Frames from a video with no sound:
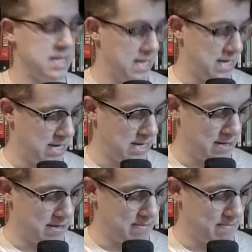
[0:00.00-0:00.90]

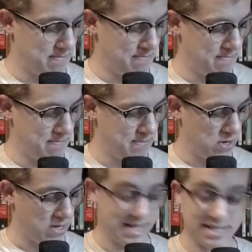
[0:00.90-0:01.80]
Her
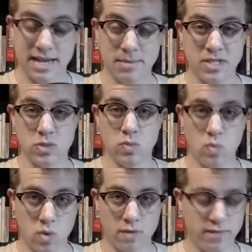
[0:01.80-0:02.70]
last name is
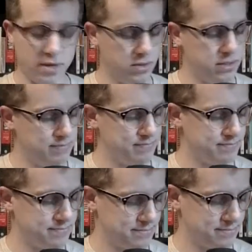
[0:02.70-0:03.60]
Warfield.
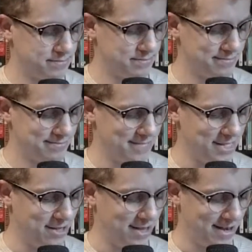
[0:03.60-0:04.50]

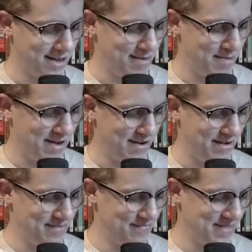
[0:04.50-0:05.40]
That's all I got about her.